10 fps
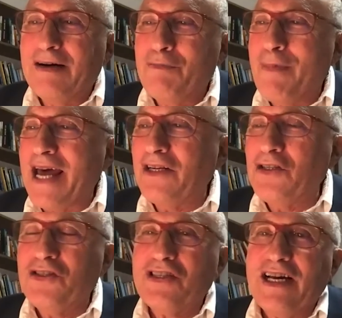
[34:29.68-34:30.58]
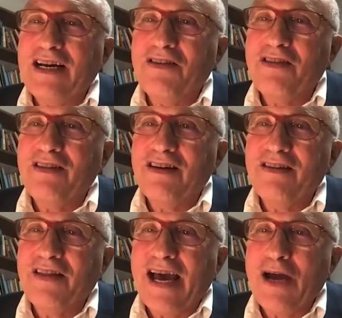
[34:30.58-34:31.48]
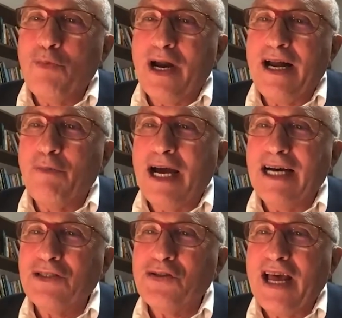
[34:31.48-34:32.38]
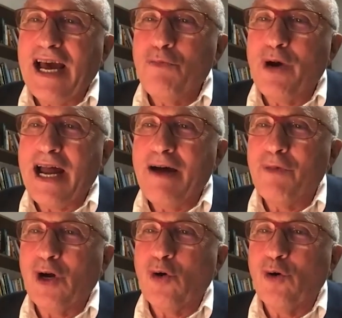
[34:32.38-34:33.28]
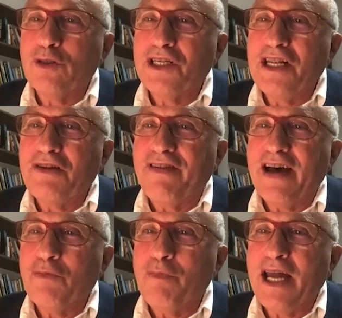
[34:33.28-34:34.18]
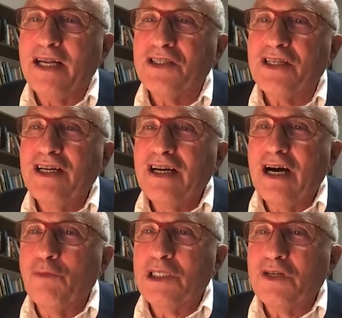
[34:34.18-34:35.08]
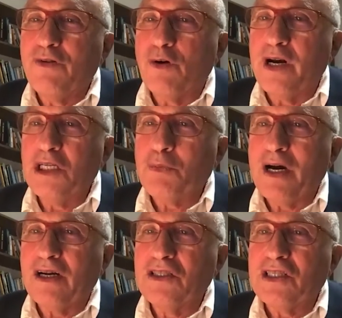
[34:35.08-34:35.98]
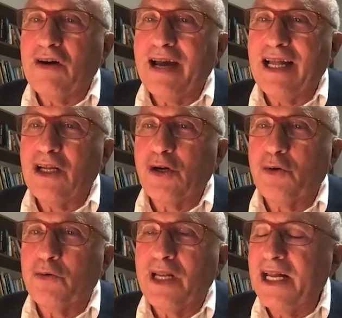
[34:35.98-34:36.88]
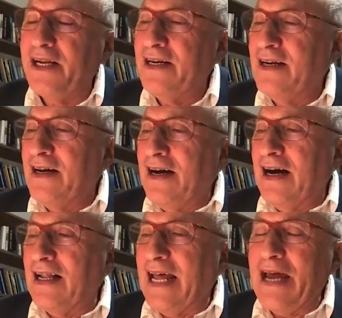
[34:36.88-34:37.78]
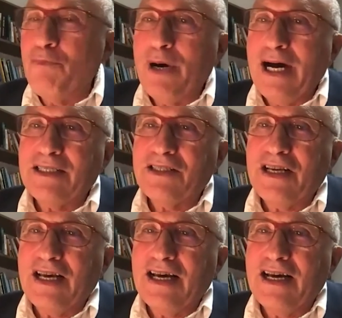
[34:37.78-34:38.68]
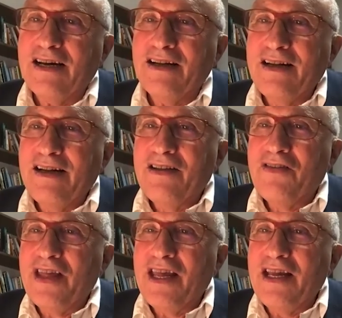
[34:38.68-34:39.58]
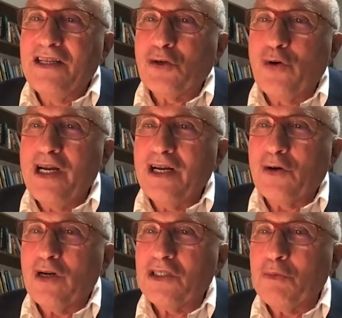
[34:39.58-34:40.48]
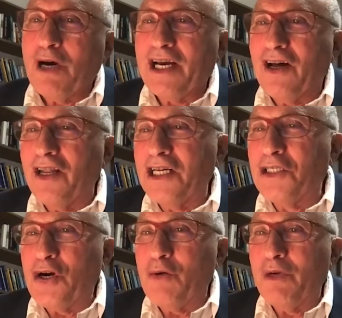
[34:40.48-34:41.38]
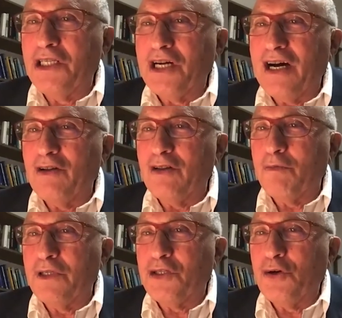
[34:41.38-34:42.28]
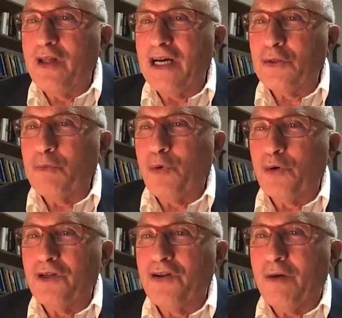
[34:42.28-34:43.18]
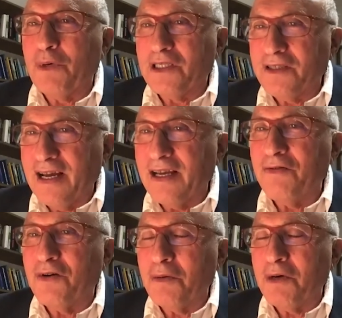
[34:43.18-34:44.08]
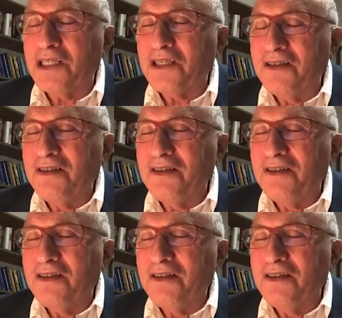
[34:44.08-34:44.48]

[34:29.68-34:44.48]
matters, the Abraham House, the Abraham Accords, interfaith matters, on which you've already spoken so eloquently, I'll hand pass the screen across to my colleague, Jeremy Jones, to pursue those important topics. Thank you very much.